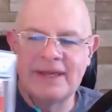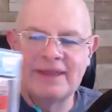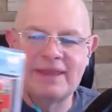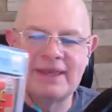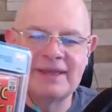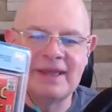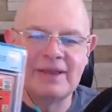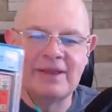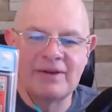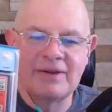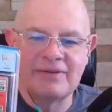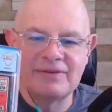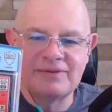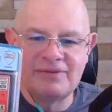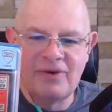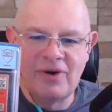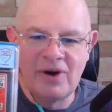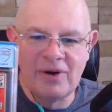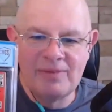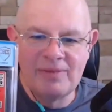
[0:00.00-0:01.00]
I think they look
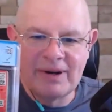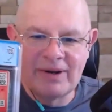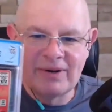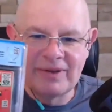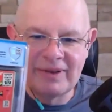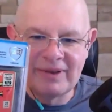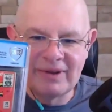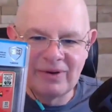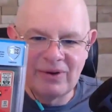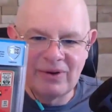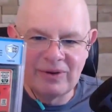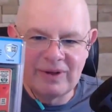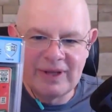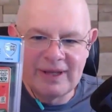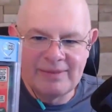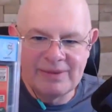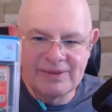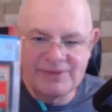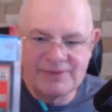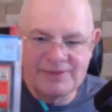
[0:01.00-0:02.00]
far better than their old
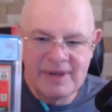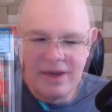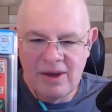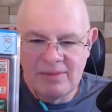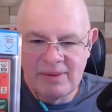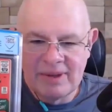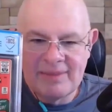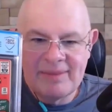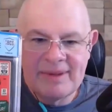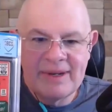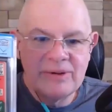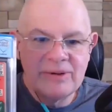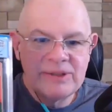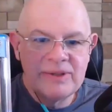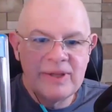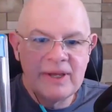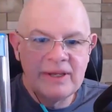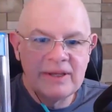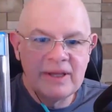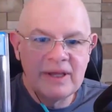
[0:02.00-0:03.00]
labels. But let me know what
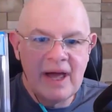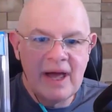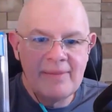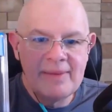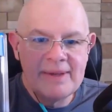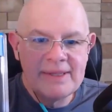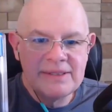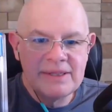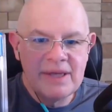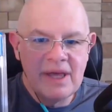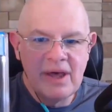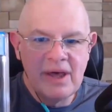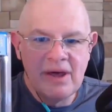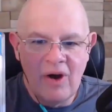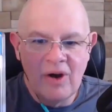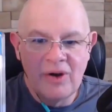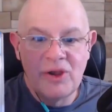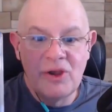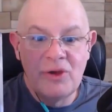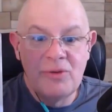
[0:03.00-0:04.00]
you think in the comments.
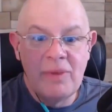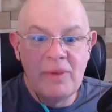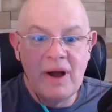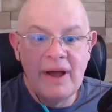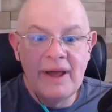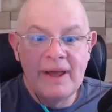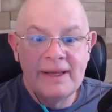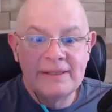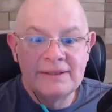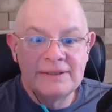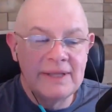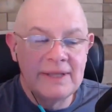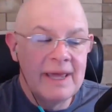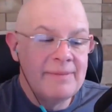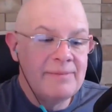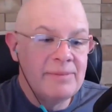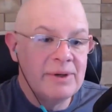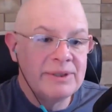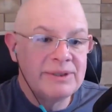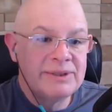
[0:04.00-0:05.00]
Are you buying
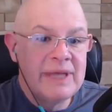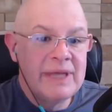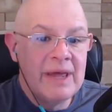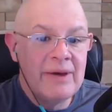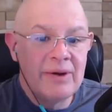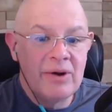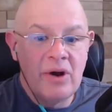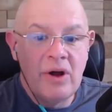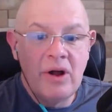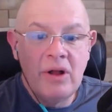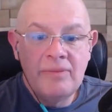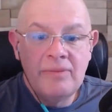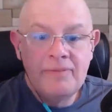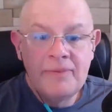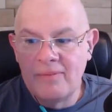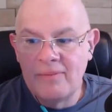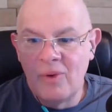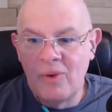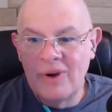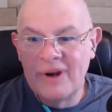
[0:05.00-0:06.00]
slab books now at all?
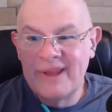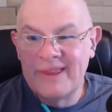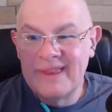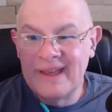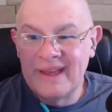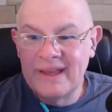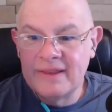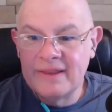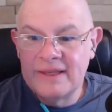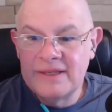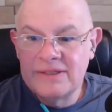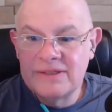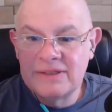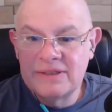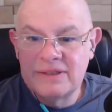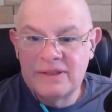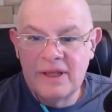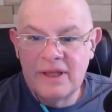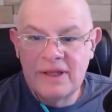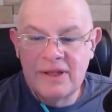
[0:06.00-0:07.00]
What do you think of
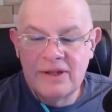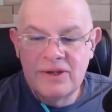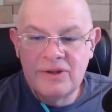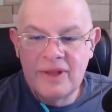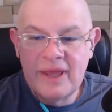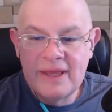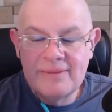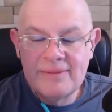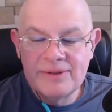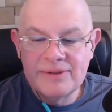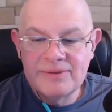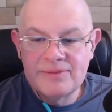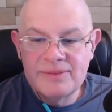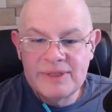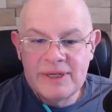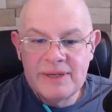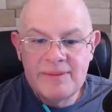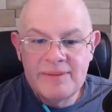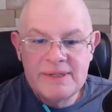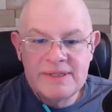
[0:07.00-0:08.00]
the new labels from
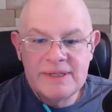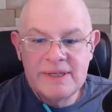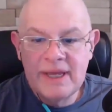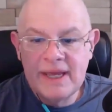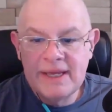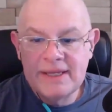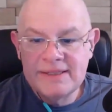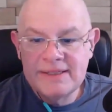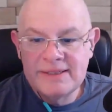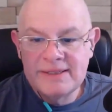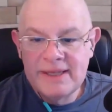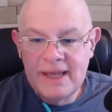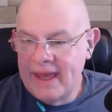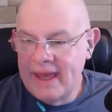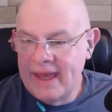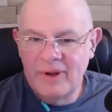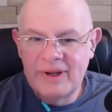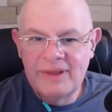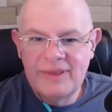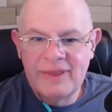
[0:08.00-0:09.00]
CBCS? And
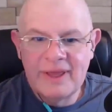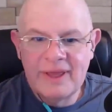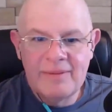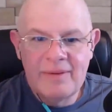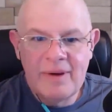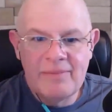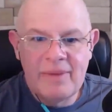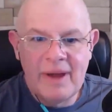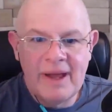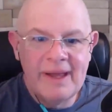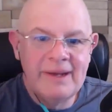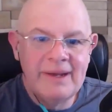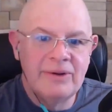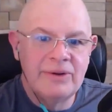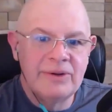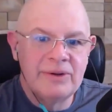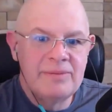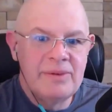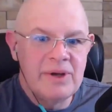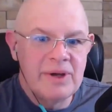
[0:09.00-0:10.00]
what are you thinking about buying
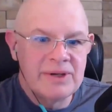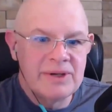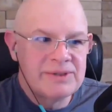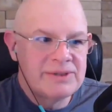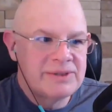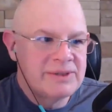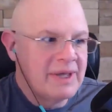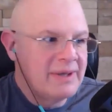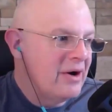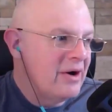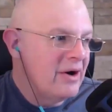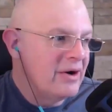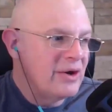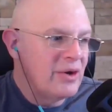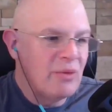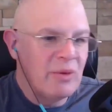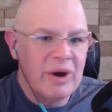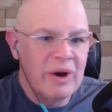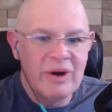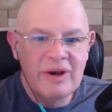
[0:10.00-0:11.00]
older books? Are
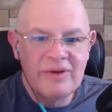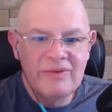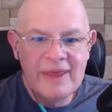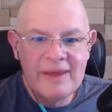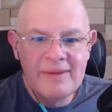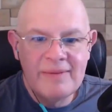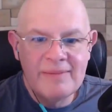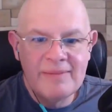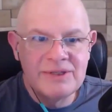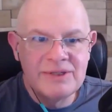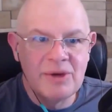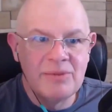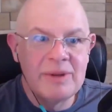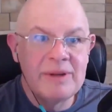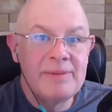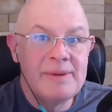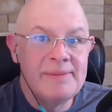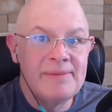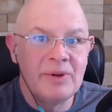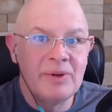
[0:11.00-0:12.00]
you wary of them? Since so
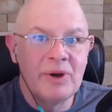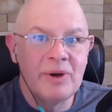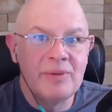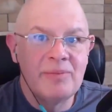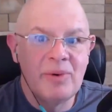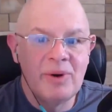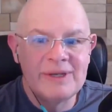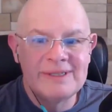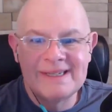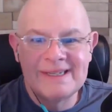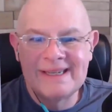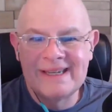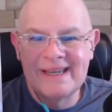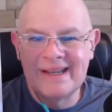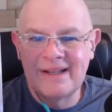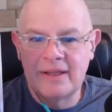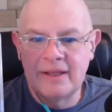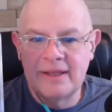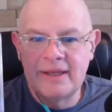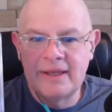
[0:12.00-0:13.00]
many people are pressing
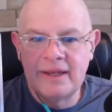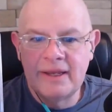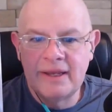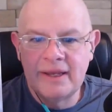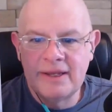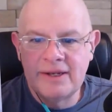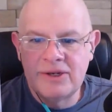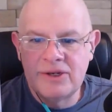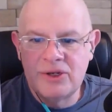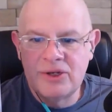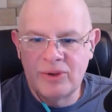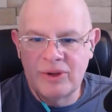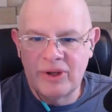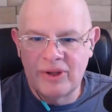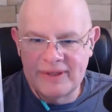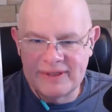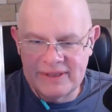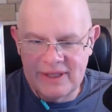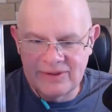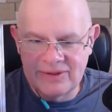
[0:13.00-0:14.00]
and cleaning and doing
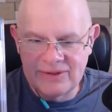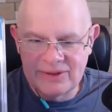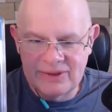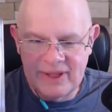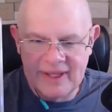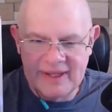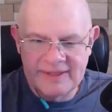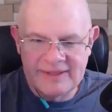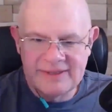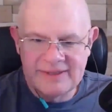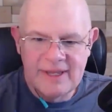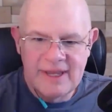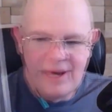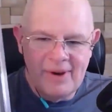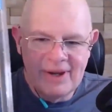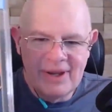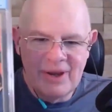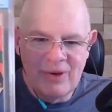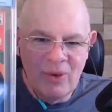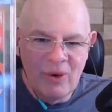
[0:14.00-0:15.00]
all these other things,
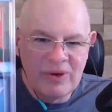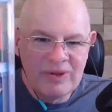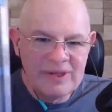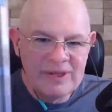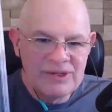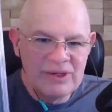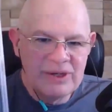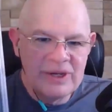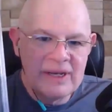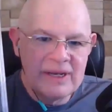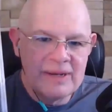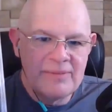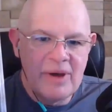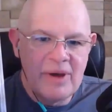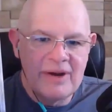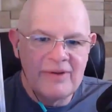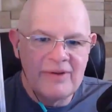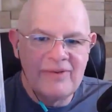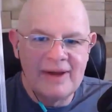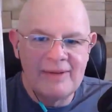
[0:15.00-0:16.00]
are you worried that you're getting a
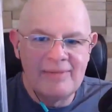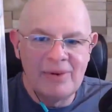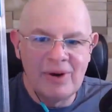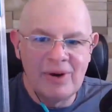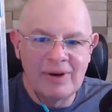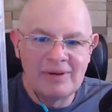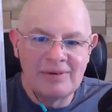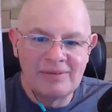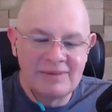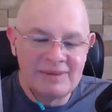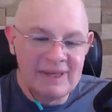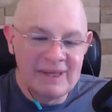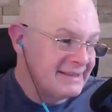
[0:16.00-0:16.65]
modified book?